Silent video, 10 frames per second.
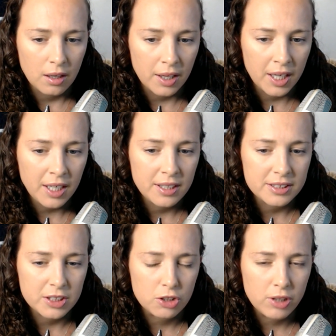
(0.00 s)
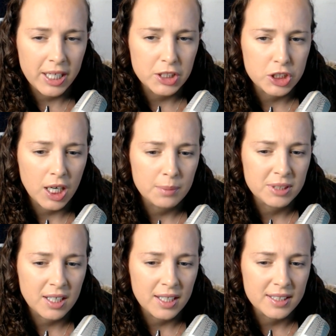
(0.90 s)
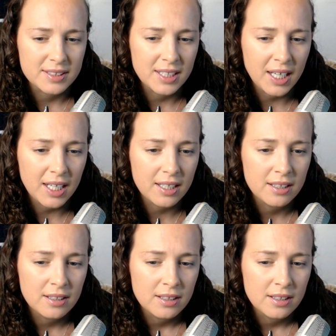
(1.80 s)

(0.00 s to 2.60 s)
he does a great job to kind of take